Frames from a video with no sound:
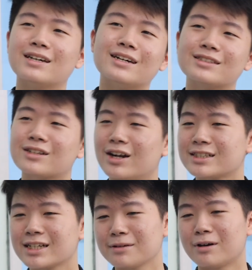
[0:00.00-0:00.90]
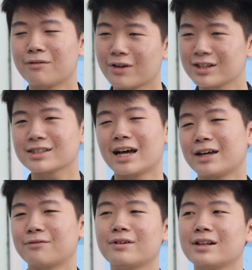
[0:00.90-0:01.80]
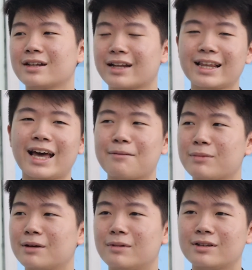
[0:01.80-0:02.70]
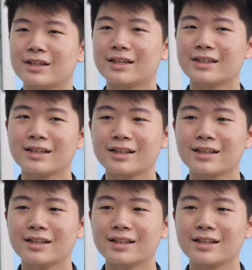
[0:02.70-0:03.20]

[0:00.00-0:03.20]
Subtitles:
the scholarship, of course I feel really happy about it.